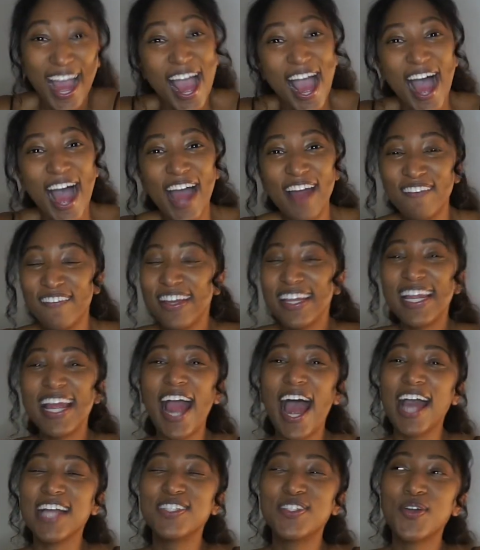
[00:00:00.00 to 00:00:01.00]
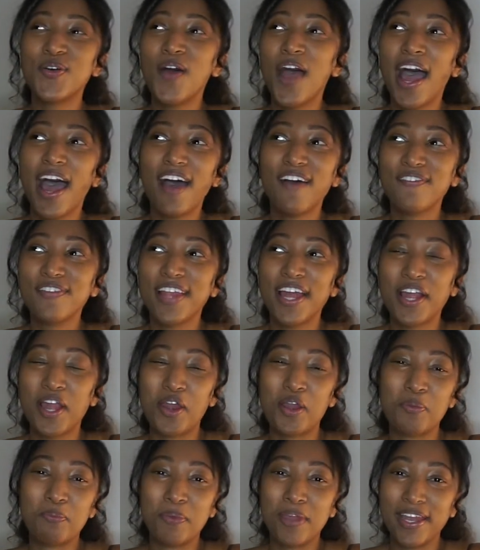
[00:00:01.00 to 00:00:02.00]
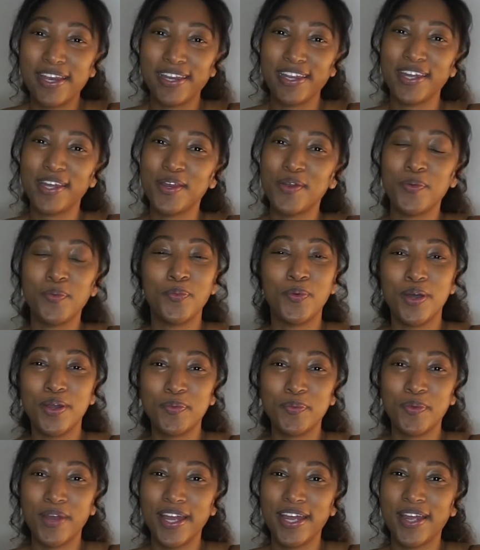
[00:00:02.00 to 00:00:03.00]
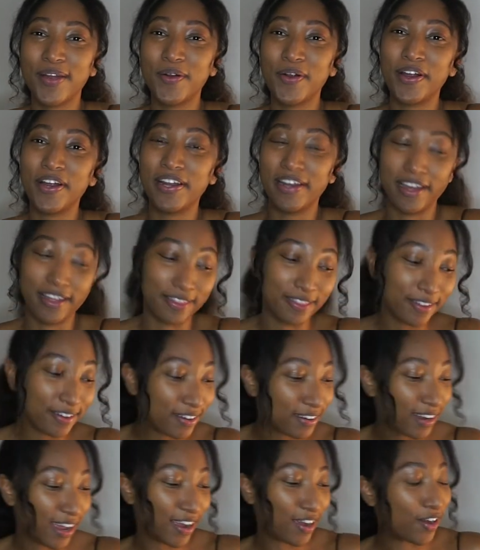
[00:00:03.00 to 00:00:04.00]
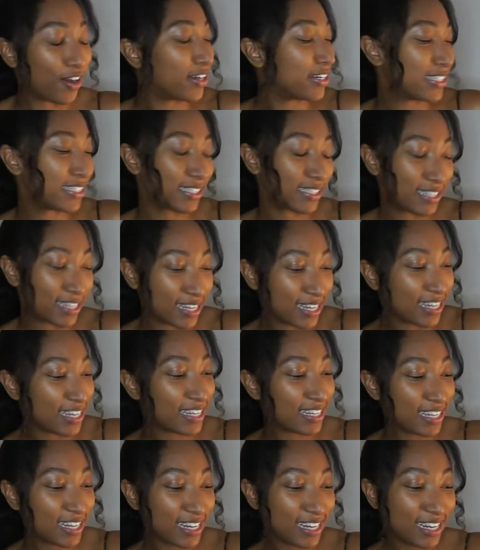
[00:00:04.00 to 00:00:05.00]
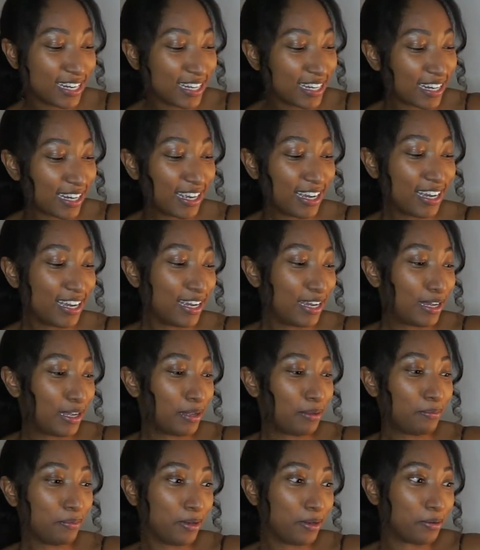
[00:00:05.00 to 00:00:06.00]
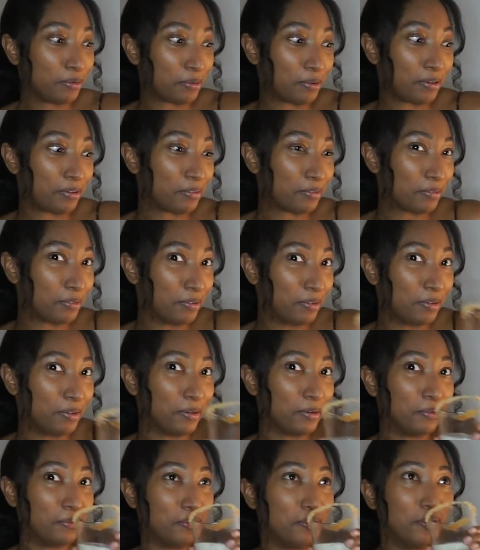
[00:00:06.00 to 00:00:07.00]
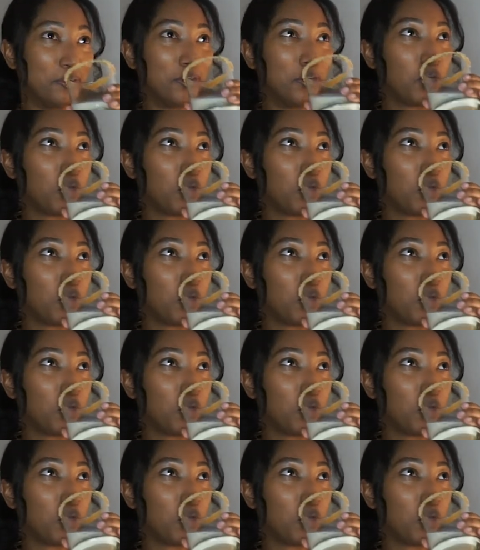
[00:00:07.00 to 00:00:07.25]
I don't have like an opinion one way or another, like on a sneaky link. Let me drink that one.